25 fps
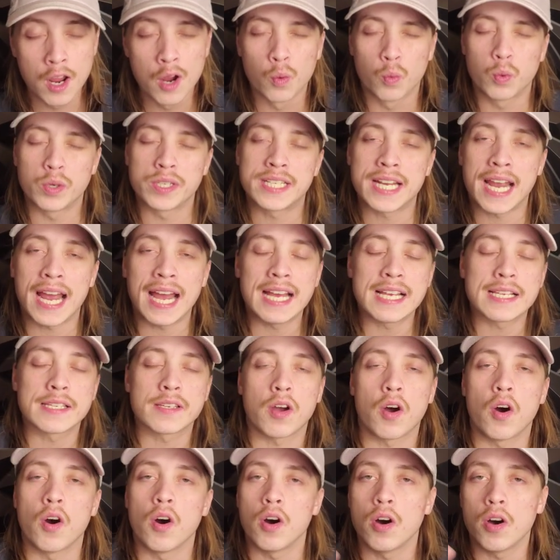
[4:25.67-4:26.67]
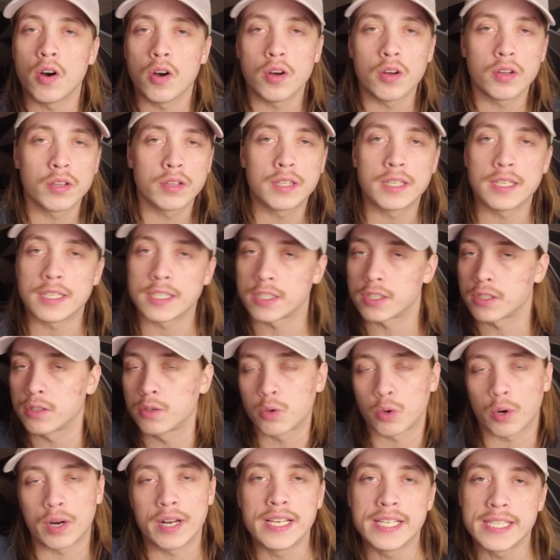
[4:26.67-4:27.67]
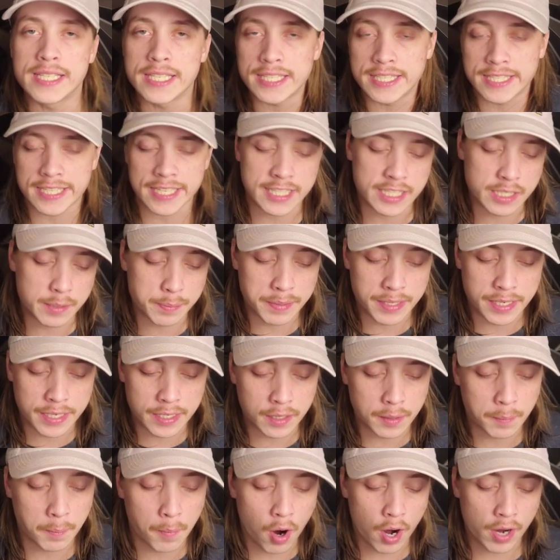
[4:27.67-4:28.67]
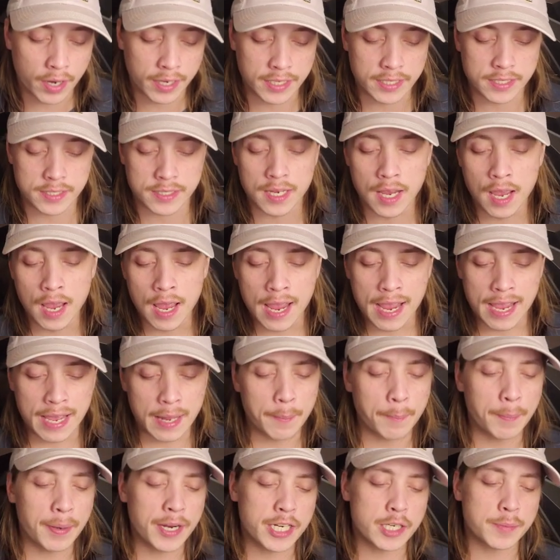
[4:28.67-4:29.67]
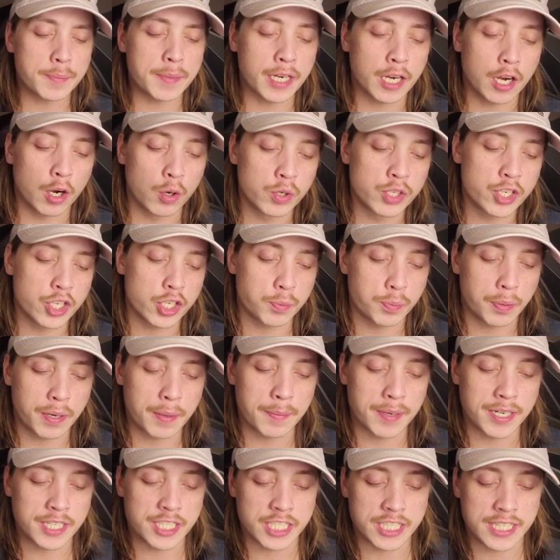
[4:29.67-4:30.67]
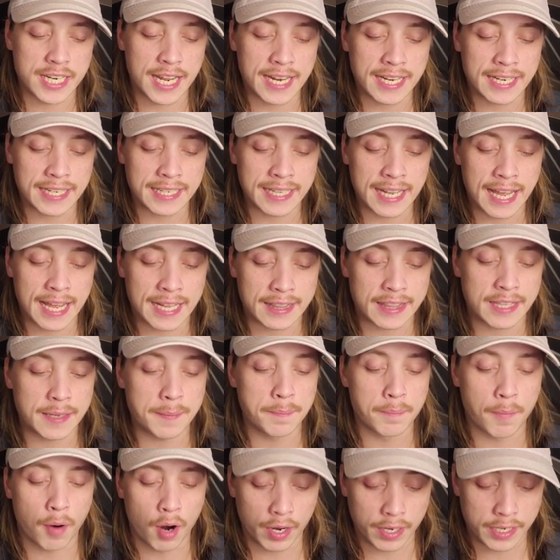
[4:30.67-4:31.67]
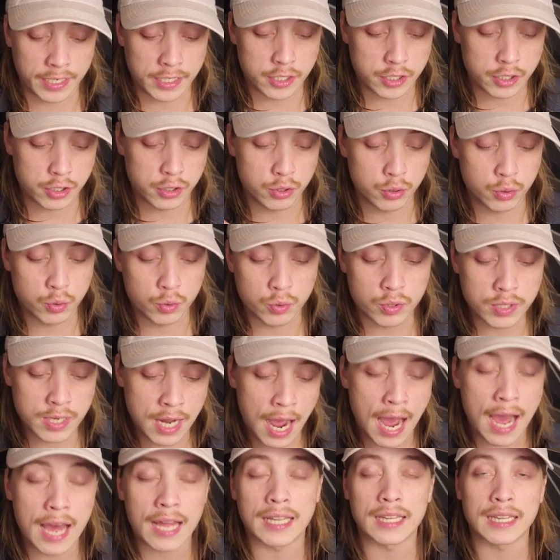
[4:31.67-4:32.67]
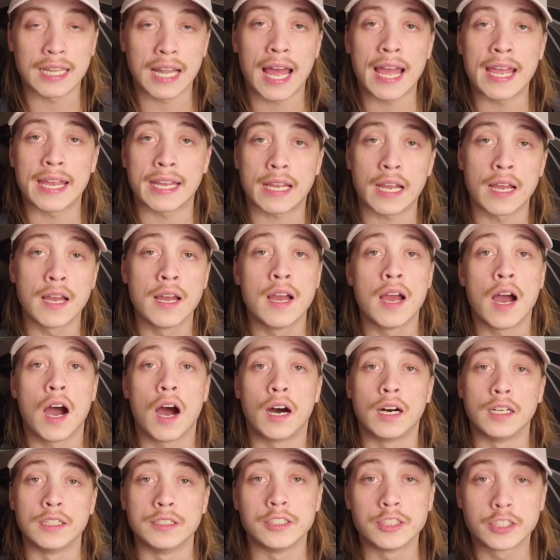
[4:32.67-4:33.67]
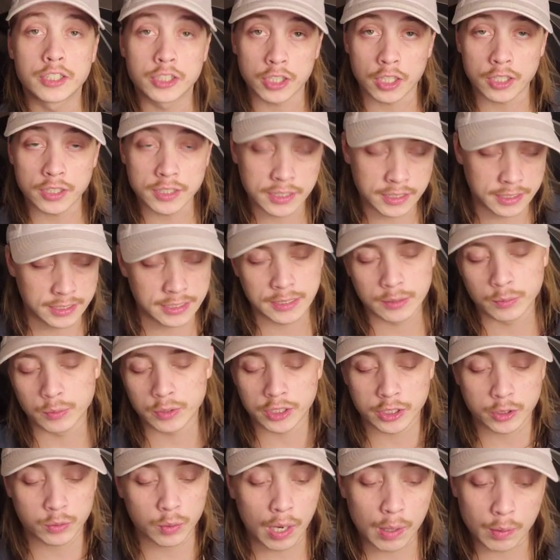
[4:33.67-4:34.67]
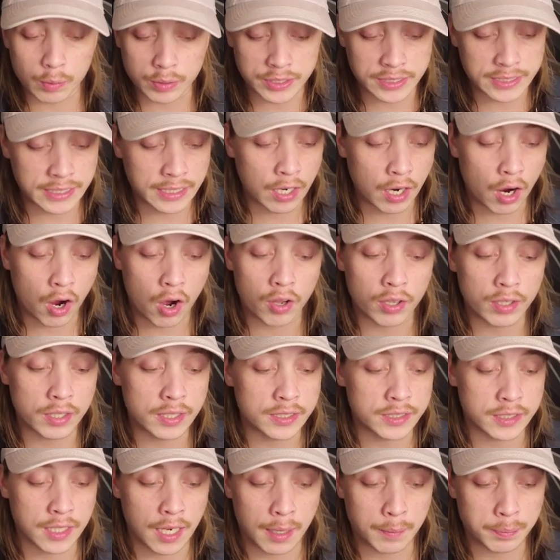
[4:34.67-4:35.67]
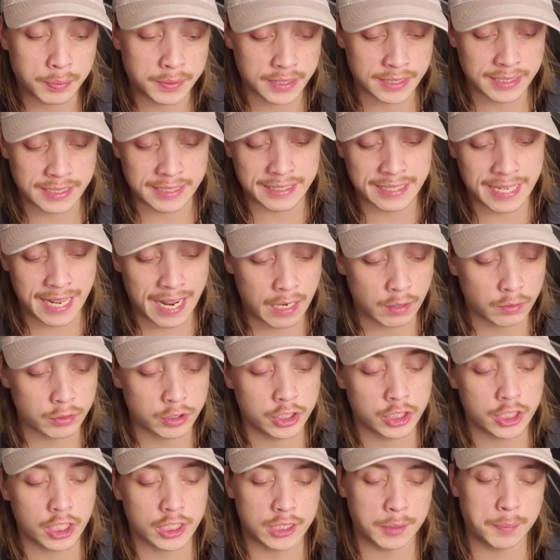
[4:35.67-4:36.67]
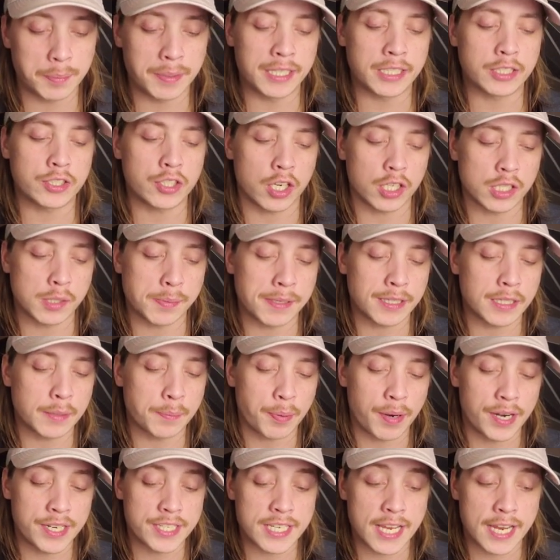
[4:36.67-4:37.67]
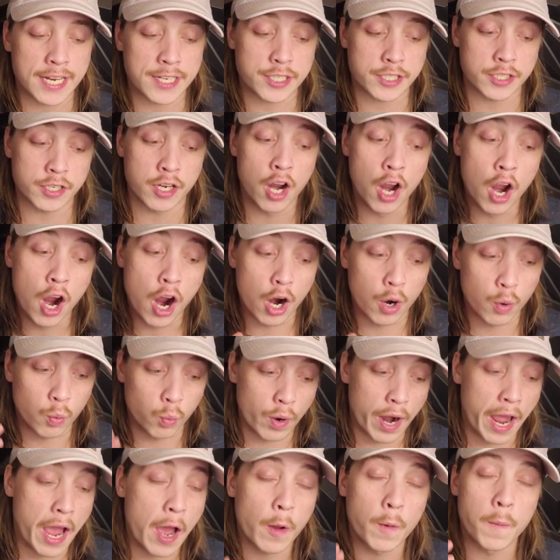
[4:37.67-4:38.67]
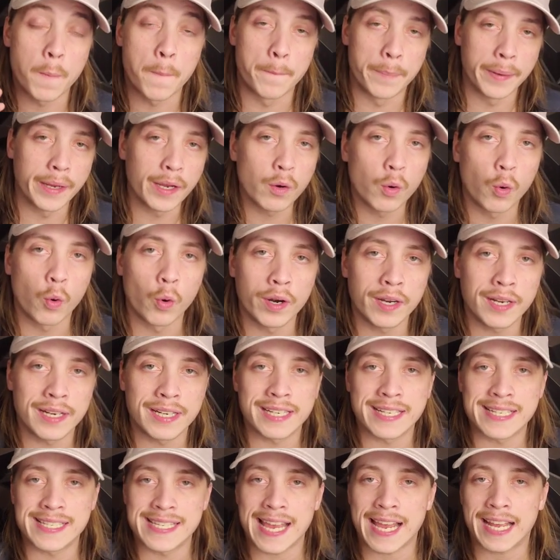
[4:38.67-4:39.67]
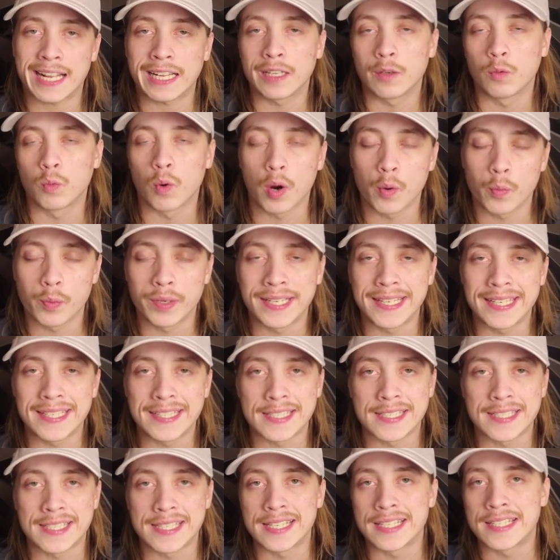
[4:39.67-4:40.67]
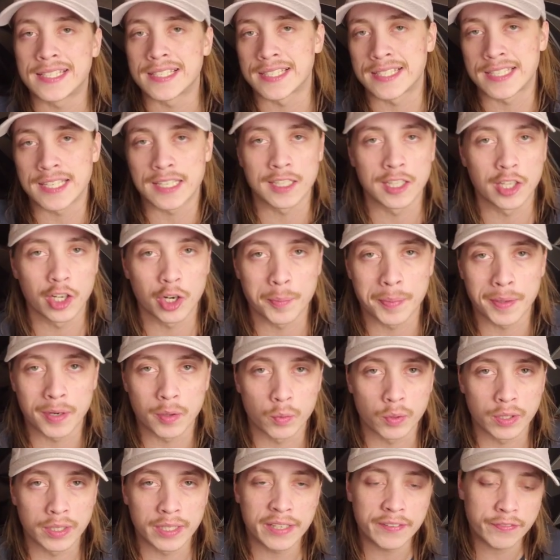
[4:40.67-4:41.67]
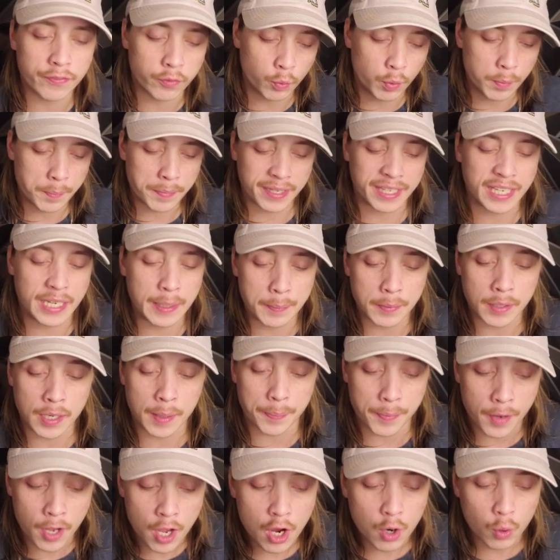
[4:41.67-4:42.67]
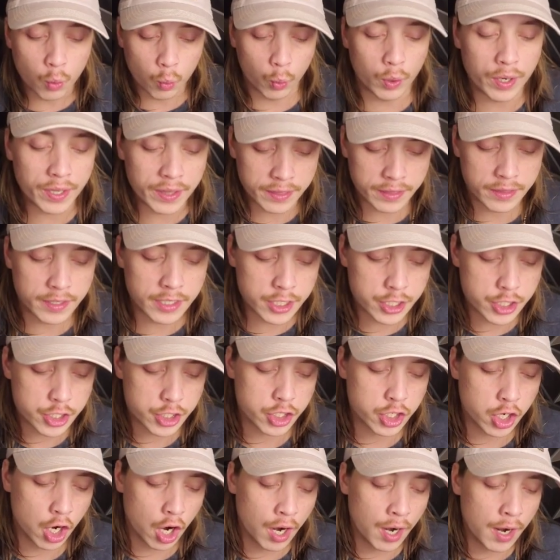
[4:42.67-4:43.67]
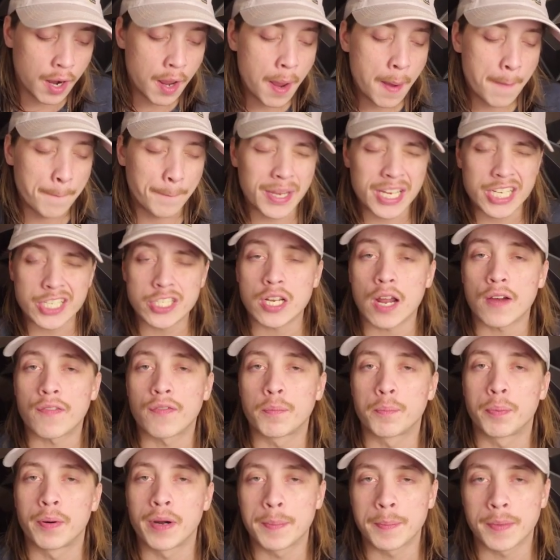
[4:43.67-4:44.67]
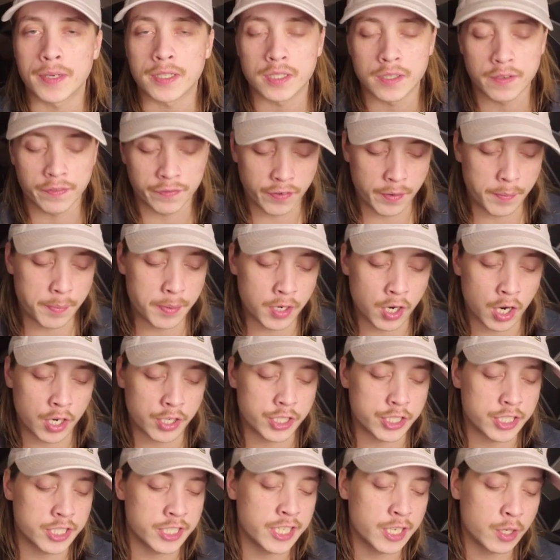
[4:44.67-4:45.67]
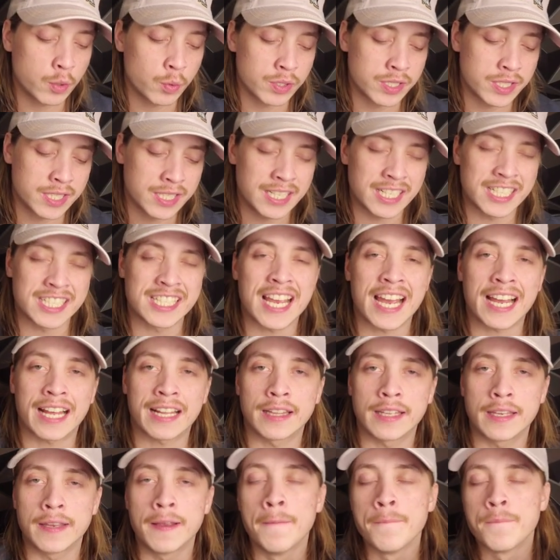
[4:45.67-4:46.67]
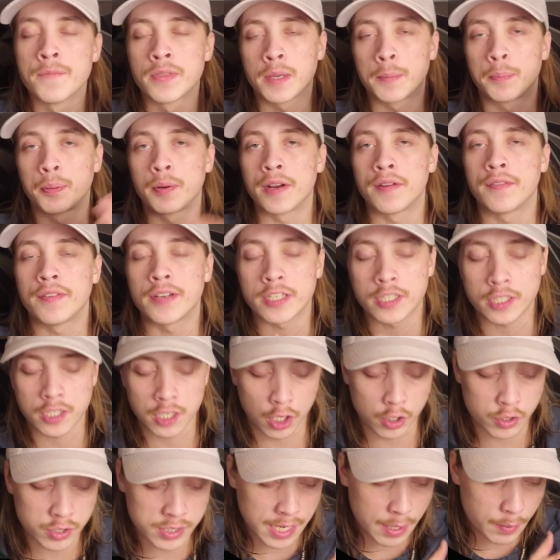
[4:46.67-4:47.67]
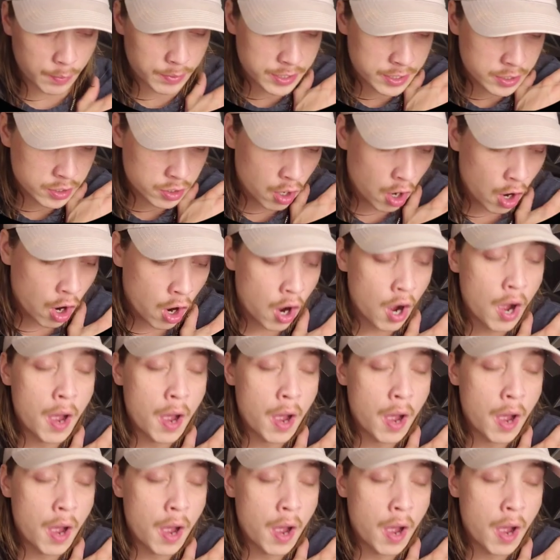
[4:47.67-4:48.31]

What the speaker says: which has all this crazy sentiment in the markets. And Benjamin Cohen just pretty much stating that the markets do not like uncertainty, which is why we're seeing all this ups and downs. Just a minute talks about the price action around Bitcoin and exactly what we need to see a little bit of relief. And we've be keeping up with this chart based off of pretty much the Fibonacci sequence and exactly the previous lows that we saw